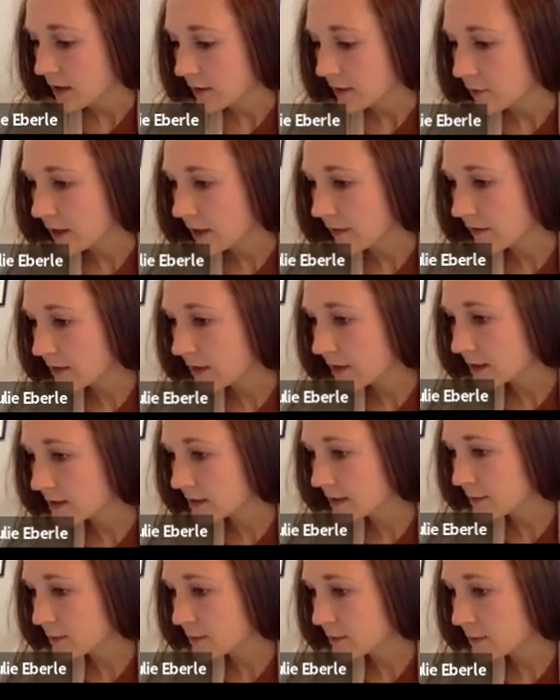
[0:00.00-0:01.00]
If we have the
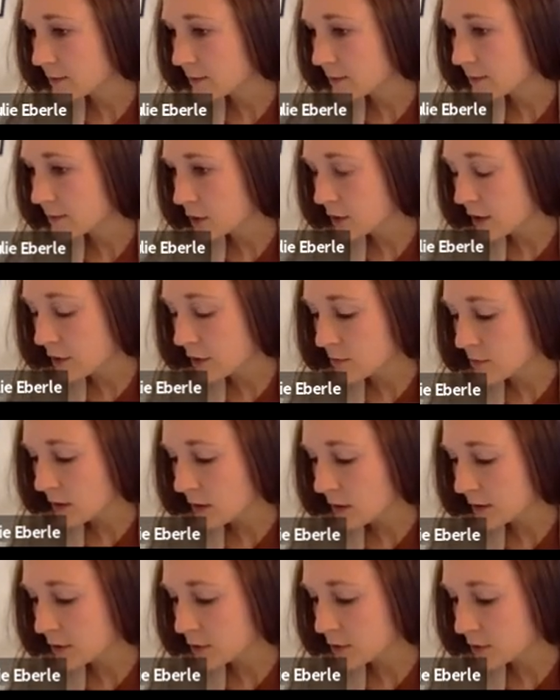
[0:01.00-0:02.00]
acceptor, I'm going to draw another
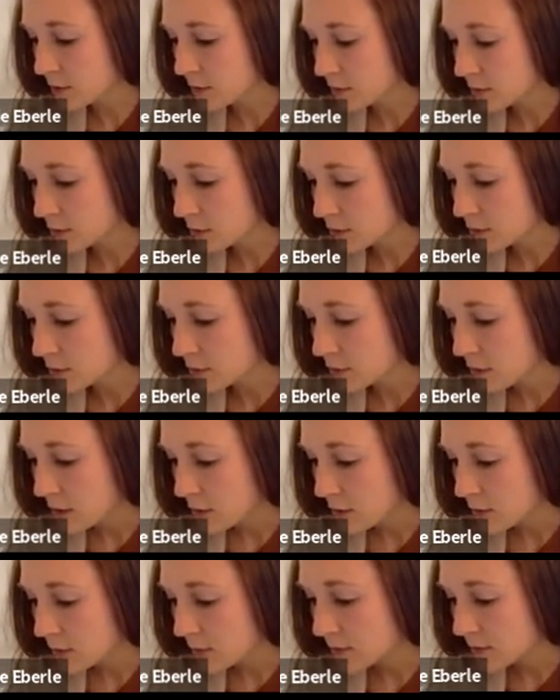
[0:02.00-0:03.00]
molecule in blue.
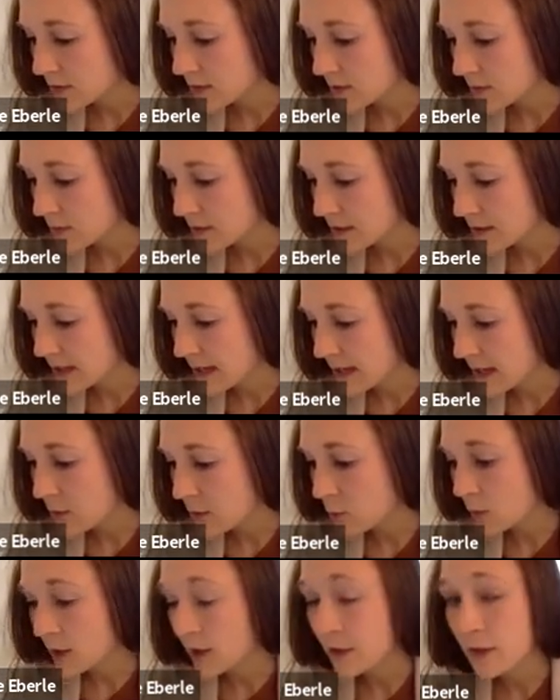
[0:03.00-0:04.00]
We would simply take
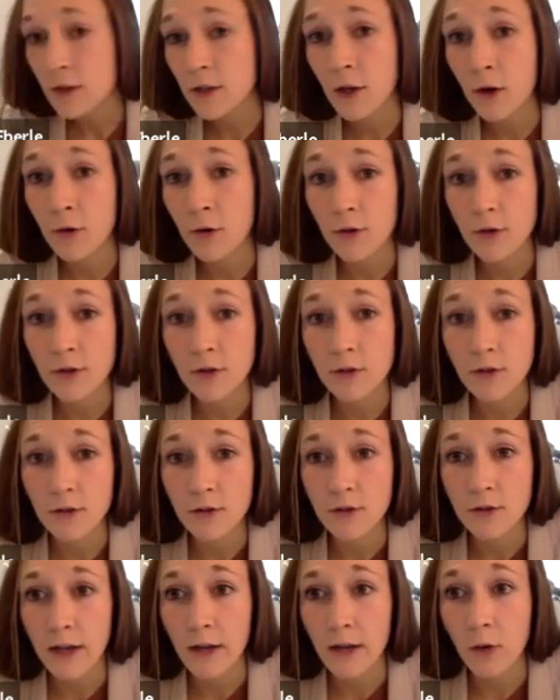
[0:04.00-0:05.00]
one of the
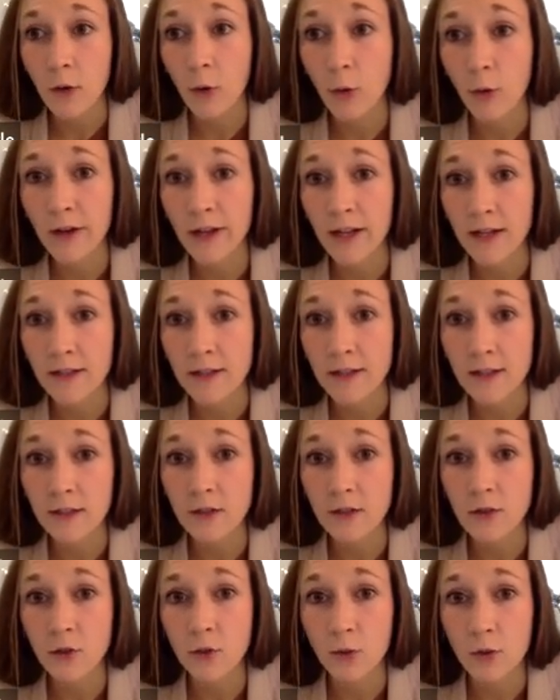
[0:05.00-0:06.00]
donors and orient
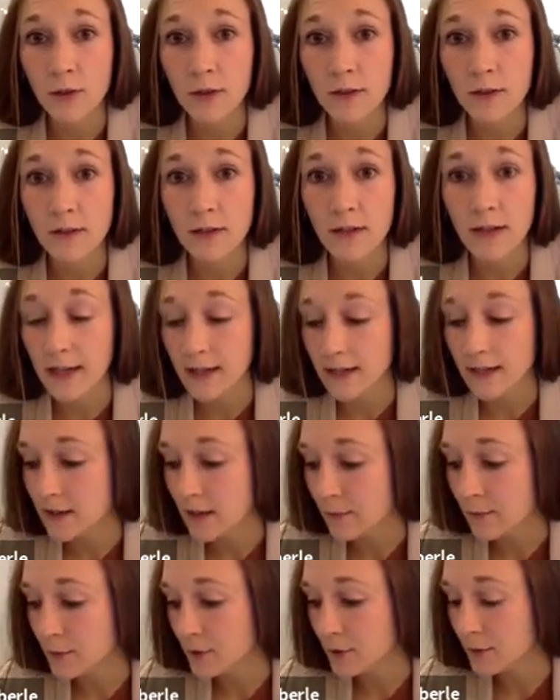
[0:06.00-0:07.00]
it towards an
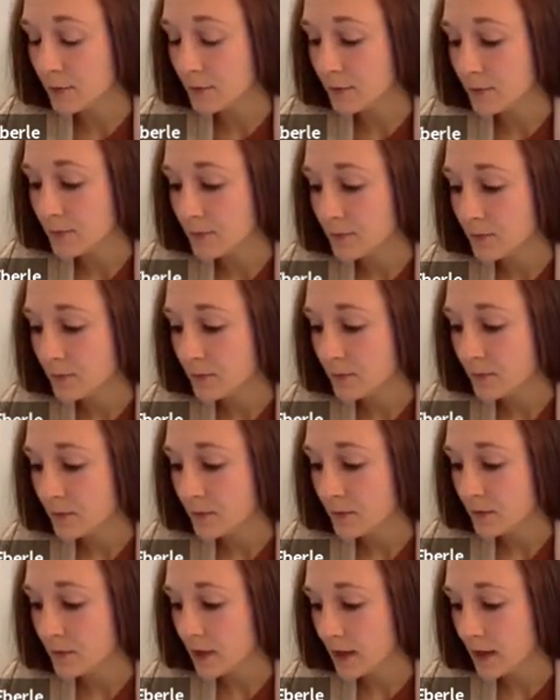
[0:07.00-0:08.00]
acceptor.
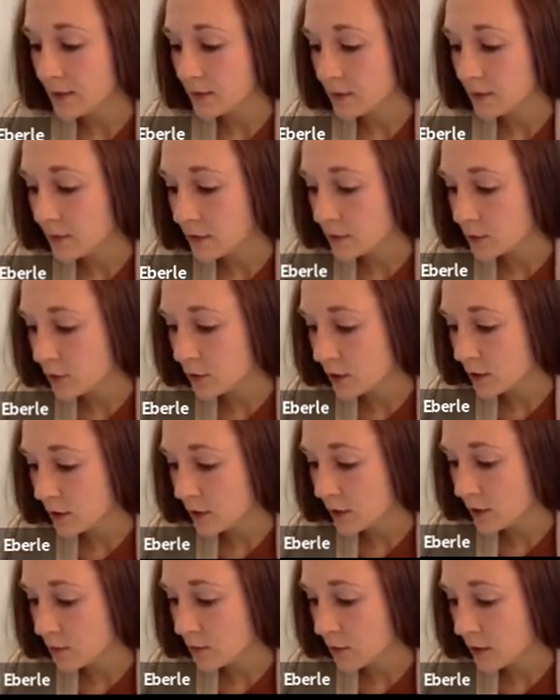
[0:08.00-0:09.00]
Okay, so I'm going to draw
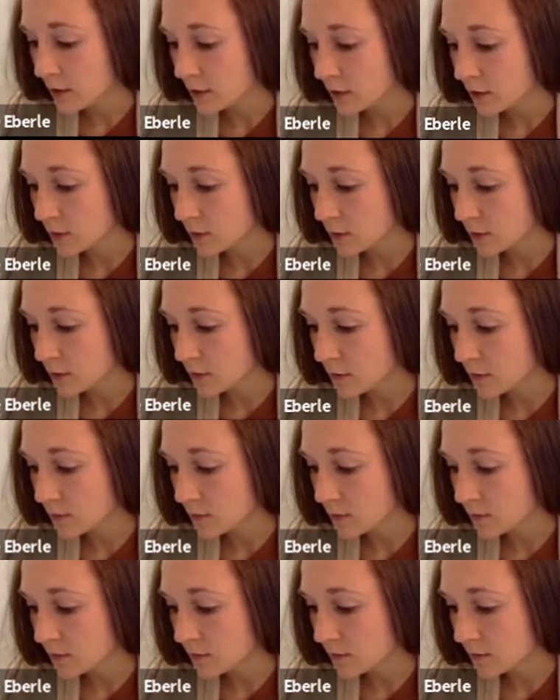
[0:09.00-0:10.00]
another molecule.
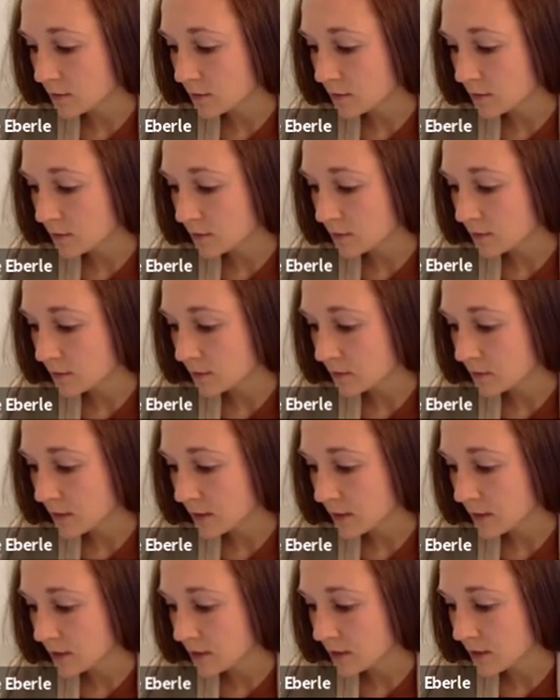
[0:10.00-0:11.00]

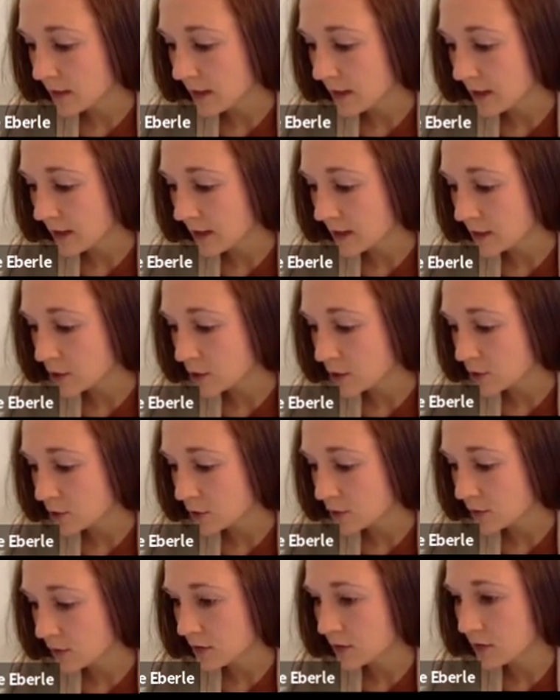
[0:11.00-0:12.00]
Here's the
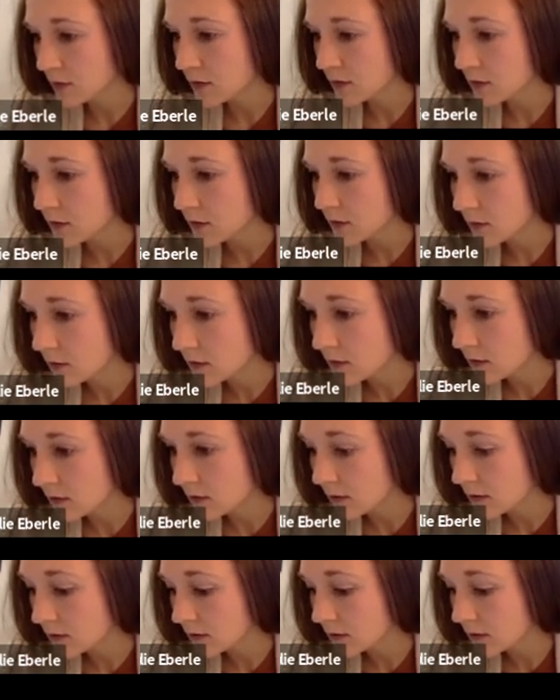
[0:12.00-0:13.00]
NH2.
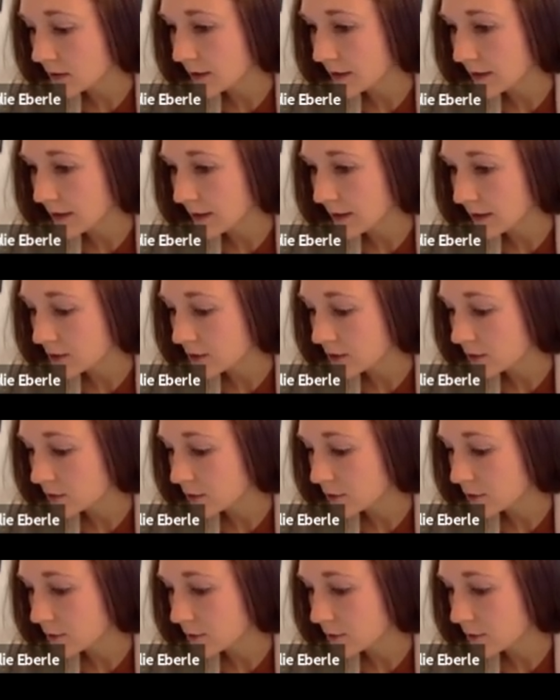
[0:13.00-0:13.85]
It's not an NH2.